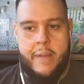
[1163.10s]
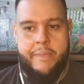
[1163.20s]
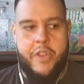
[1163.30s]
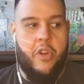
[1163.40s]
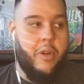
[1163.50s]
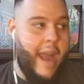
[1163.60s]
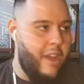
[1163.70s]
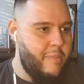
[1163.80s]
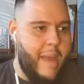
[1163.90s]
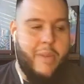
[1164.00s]
You know,
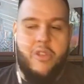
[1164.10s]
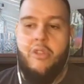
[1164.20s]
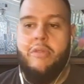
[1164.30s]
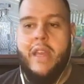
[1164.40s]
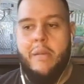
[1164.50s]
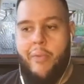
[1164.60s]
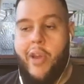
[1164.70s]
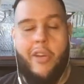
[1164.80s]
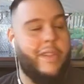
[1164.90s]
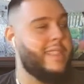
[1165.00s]
now maybe you don't need a
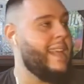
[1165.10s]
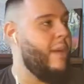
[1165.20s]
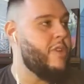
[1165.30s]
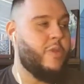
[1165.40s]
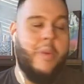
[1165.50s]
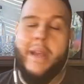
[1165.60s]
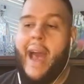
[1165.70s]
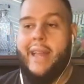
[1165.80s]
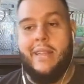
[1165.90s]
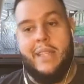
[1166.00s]
point guard. Listen, I wish we would have
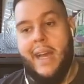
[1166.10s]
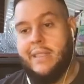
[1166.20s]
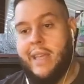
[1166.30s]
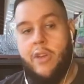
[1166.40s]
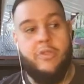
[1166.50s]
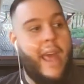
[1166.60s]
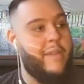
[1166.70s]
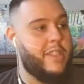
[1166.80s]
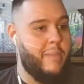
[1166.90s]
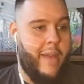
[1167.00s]
gotten DeJounte, who's
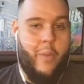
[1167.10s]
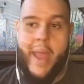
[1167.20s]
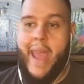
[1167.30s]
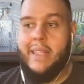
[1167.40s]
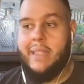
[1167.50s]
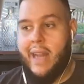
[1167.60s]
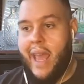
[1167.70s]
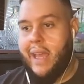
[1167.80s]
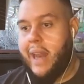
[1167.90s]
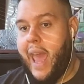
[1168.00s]
averaging, by the way, 18,
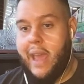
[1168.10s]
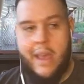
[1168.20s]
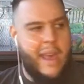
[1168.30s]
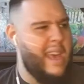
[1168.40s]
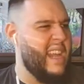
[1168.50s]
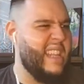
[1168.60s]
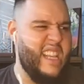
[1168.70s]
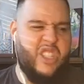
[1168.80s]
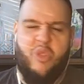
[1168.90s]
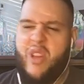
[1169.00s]
8, and 8. I
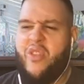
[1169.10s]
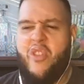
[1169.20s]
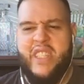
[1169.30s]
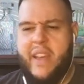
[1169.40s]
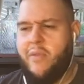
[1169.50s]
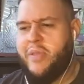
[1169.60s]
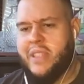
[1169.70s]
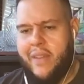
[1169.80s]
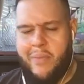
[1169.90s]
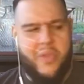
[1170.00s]
think he's shooting 37%
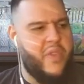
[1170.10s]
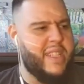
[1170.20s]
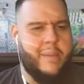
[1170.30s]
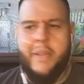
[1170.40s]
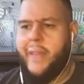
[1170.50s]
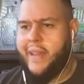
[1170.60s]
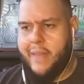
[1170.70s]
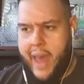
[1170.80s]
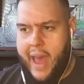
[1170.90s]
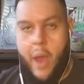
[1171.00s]
from three, something like
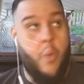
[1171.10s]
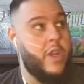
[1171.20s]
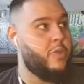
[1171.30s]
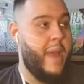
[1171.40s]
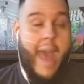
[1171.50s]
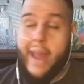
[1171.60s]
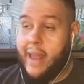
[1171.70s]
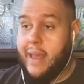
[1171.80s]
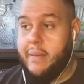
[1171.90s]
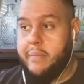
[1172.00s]
that. I wish we had
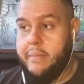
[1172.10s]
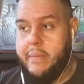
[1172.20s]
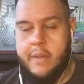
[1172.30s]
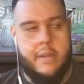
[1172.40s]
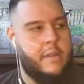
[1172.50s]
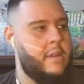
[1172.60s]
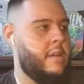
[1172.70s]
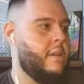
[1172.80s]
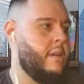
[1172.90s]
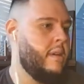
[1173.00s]
him,
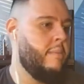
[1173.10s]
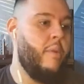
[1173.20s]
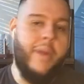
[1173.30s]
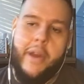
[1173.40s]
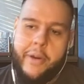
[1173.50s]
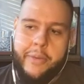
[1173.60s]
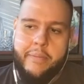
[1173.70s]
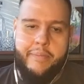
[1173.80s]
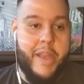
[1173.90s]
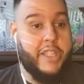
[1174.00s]
but we don't,
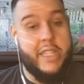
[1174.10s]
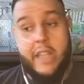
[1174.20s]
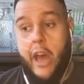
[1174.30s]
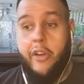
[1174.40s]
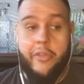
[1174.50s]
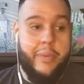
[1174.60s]
because he's not a